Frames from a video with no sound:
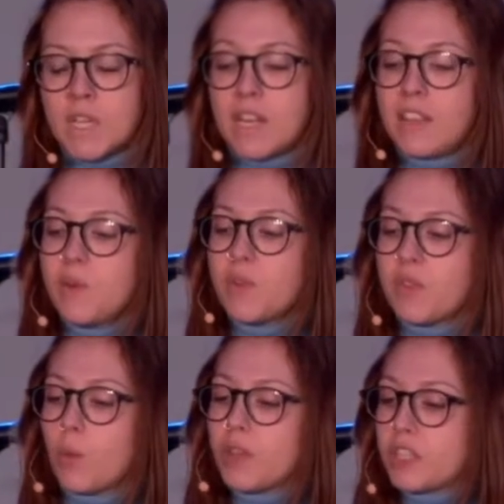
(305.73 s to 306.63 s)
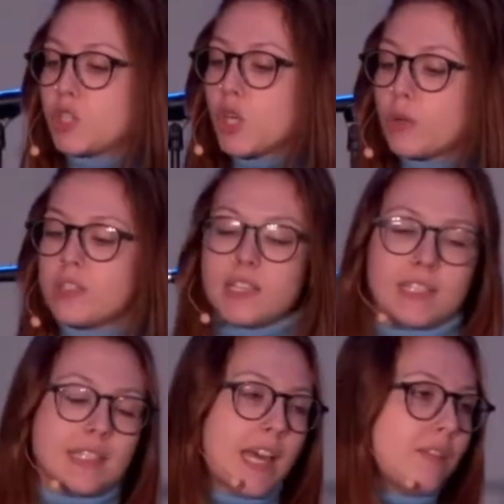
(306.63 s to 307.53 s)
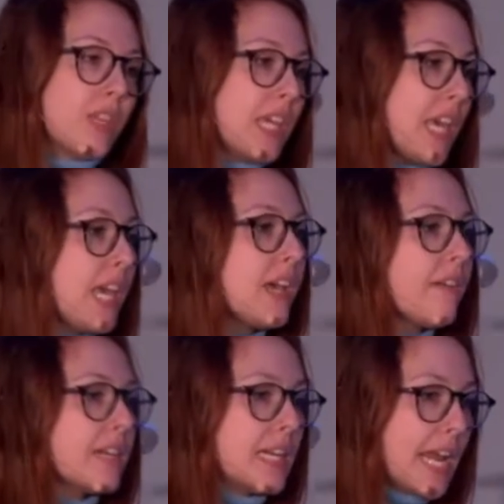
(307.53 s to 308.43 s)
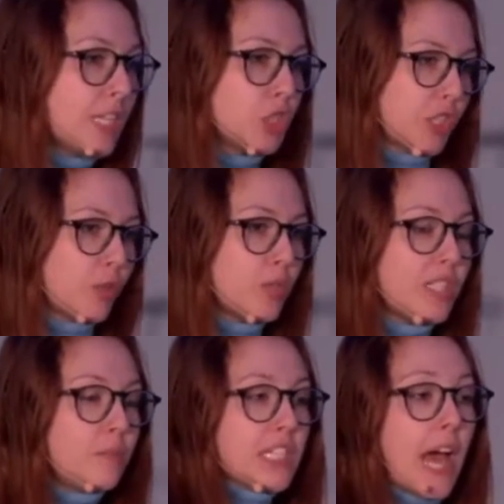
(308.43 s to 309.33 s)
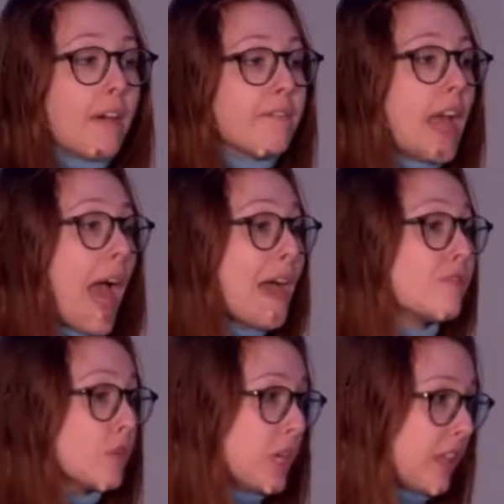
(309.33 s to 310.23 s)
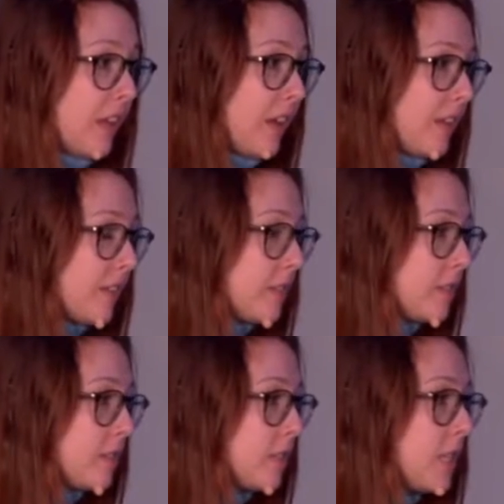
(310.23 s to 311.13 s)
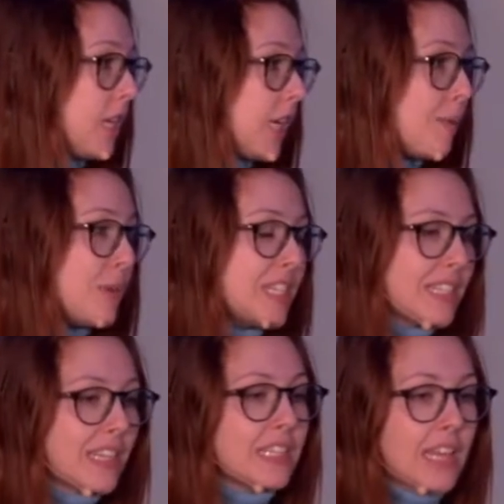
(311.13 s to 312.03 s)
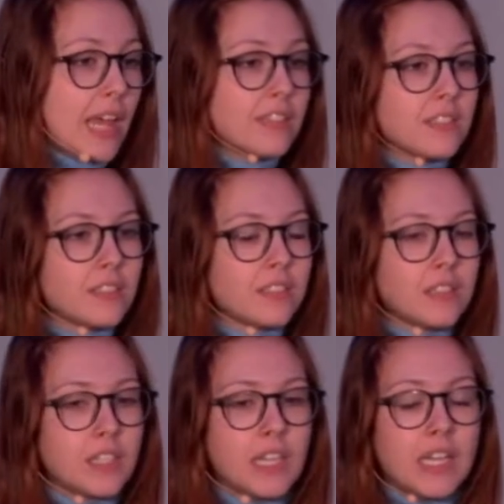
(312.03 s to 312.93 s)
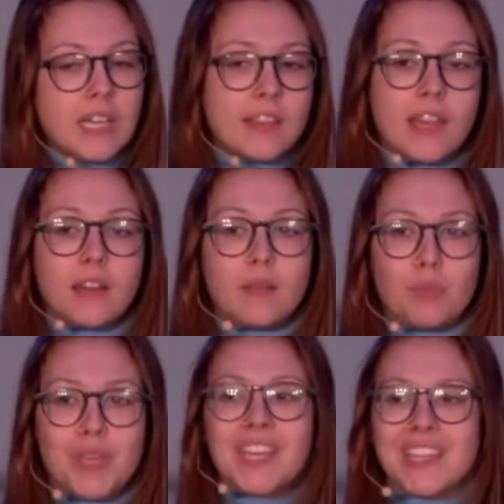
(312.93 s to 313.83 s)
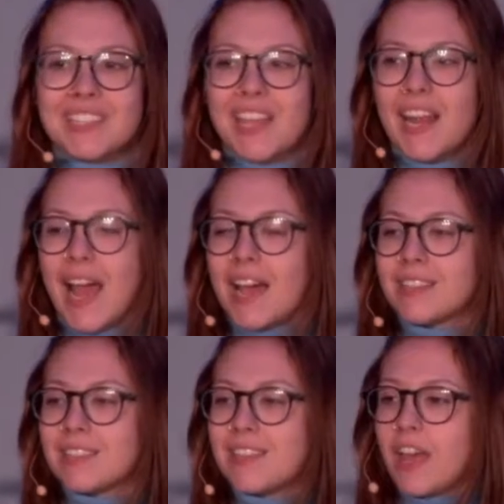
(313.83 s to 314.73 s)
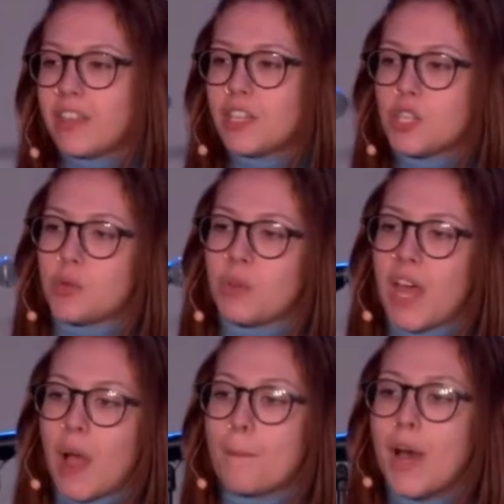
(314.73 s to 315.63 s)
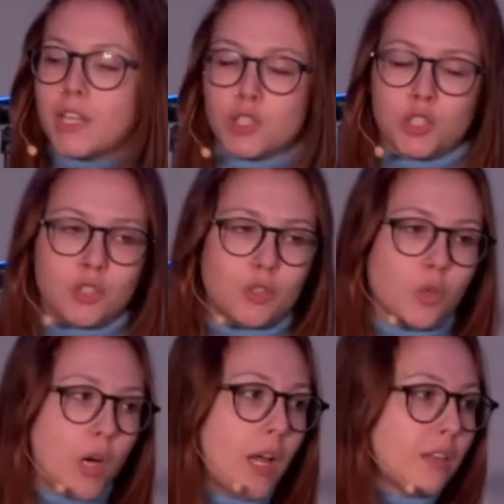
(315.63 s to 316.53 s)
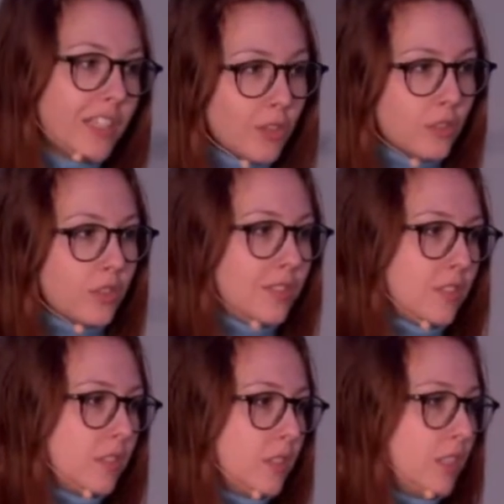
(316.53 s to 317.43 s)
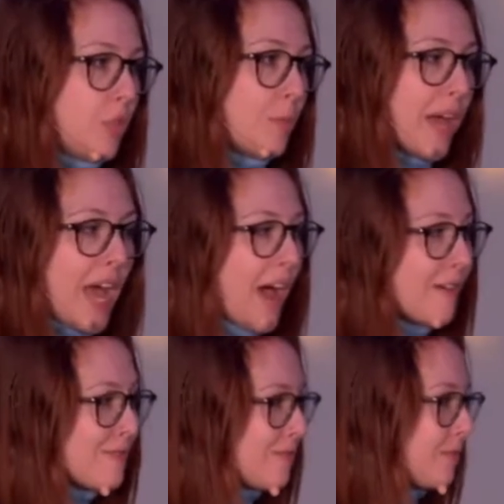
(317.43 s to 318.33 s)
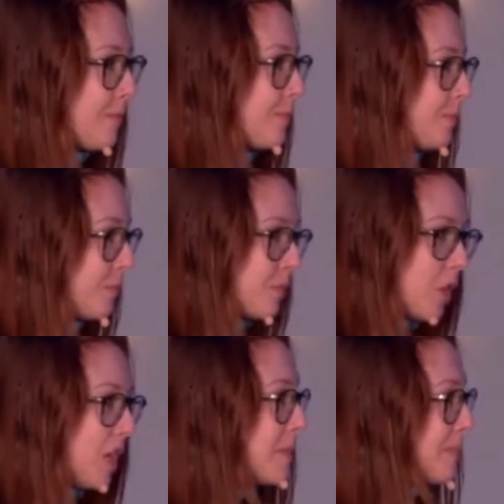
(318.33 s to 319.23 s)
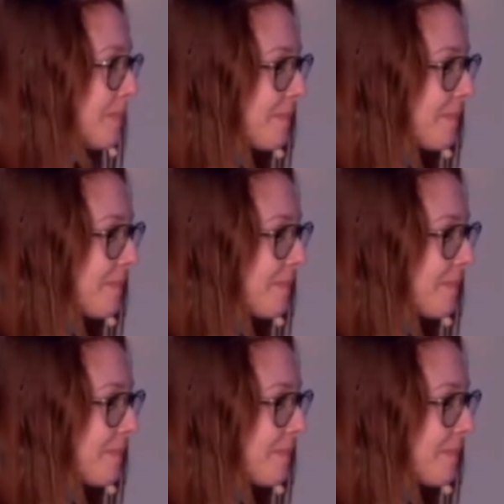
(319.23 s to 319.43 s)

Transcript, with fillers: And I think that what this shows us is that if the king of a nation who seems to have everything can be discontent, then being content has nothing to do with how much or how little you might have right?